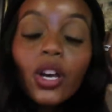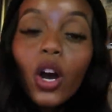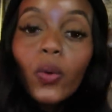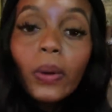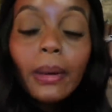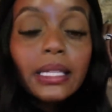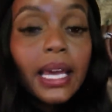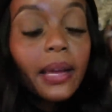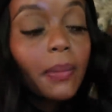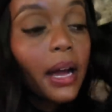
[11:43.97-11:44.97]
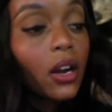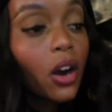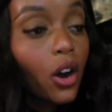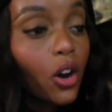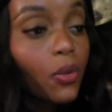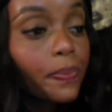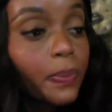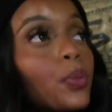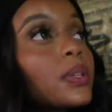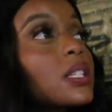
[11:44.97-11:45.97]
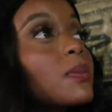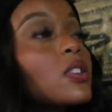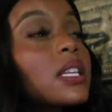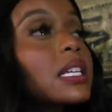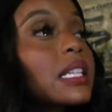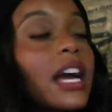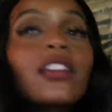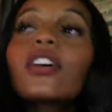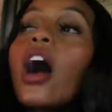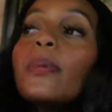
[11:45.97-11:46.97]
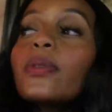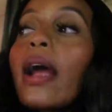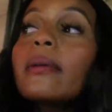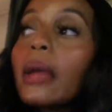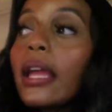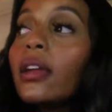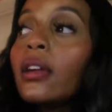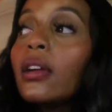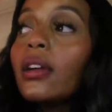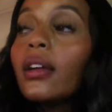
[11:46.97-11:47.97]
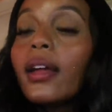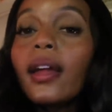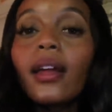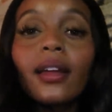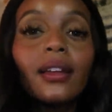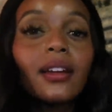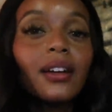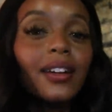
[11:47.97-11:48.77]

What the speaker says: y'all, we're about to head back home. Hope this music is not gonna copyright me. Ain't.